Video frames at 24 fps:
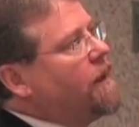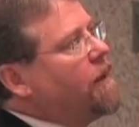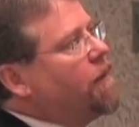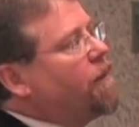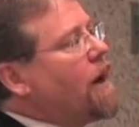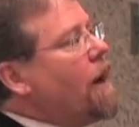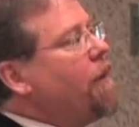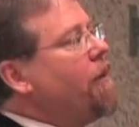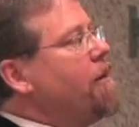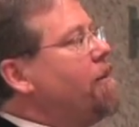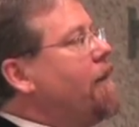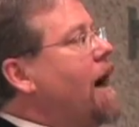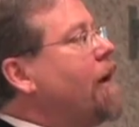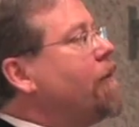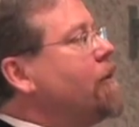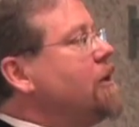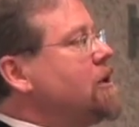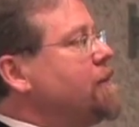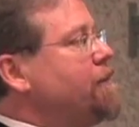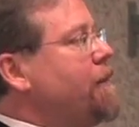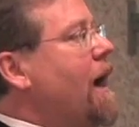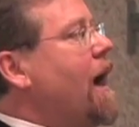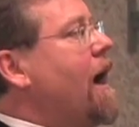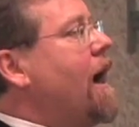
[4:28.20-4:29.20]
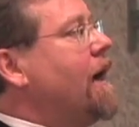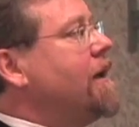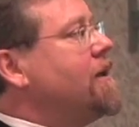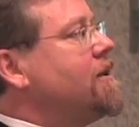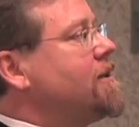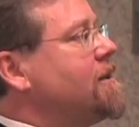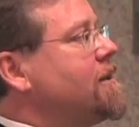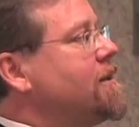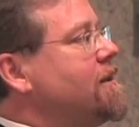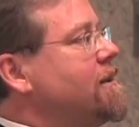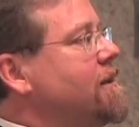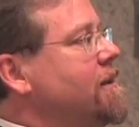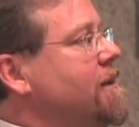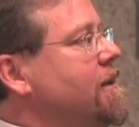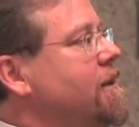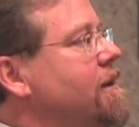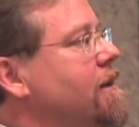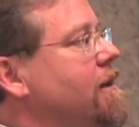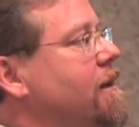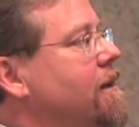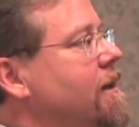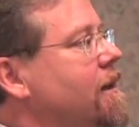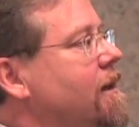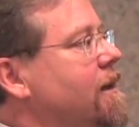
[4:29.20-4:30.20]
probably my response
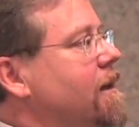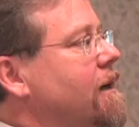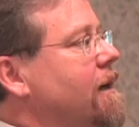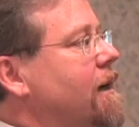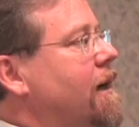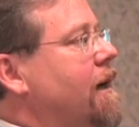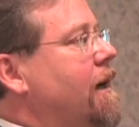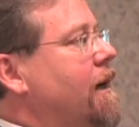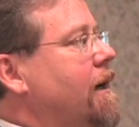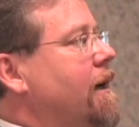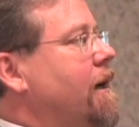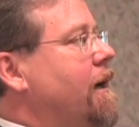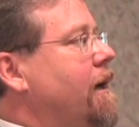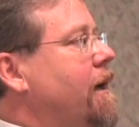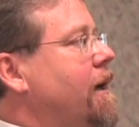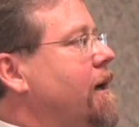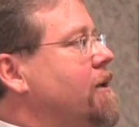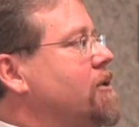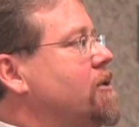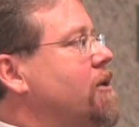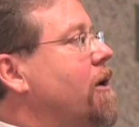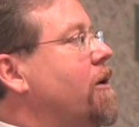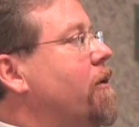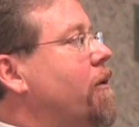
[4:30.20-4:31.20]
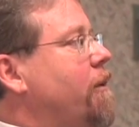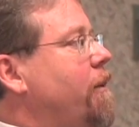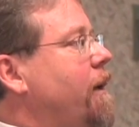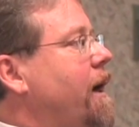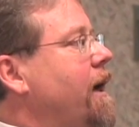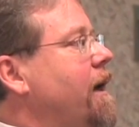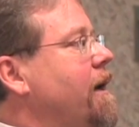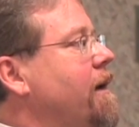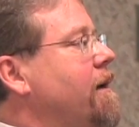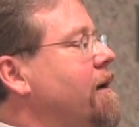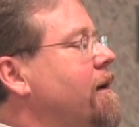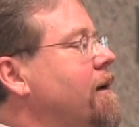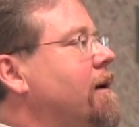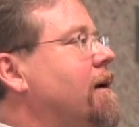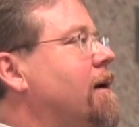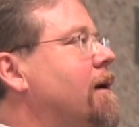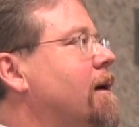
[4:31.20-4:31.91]
is going to remain